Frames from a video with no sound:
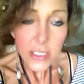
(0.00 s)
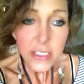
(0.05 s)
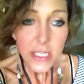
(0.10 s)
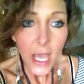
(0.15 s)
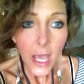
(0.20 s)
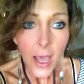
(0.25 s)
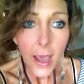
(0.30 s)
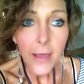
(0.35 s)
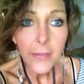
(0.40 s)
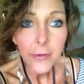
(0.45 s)

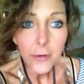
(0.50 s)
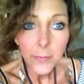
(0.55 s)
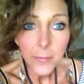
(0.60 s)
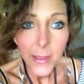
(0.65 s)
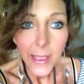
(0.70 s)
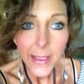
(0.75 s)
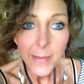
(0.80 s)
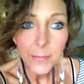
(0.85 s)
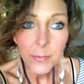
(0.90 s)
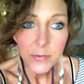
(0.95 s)
to other
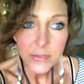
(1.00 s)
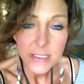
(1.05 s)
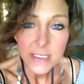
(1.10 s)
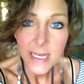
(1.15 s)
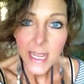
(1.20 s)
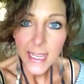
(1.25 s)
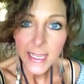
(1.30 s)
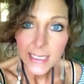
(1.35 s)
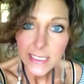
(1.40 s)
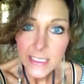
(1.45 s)
people's
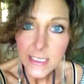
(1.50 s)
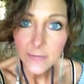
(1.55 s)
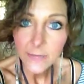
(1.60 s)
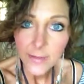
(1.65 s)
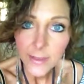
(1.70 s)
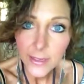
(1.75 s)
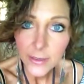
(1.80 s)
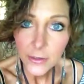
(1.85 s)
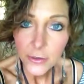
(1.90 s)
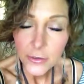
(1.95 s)
negative
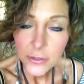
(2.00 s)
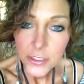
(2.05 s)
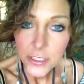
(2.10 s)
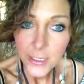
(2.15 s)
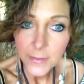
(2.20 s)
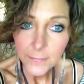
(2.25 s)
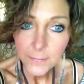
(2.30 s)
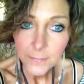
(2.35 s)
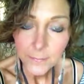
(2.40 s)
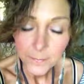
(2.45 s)
energy.